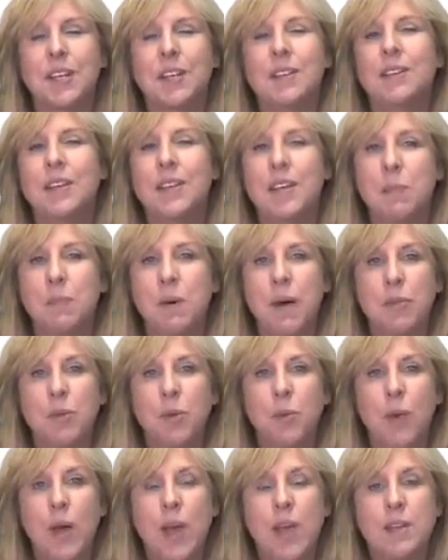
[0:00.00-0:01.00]
Think about
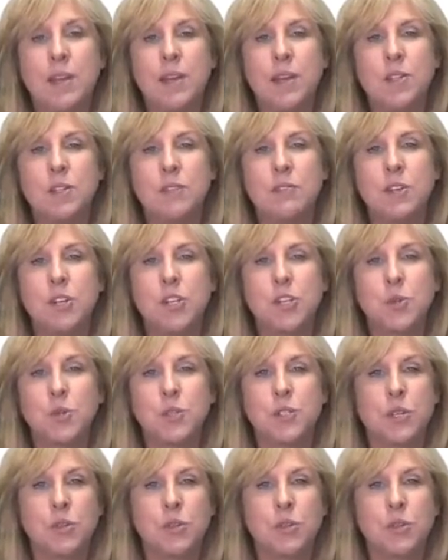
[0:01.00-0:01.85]
the way that individuals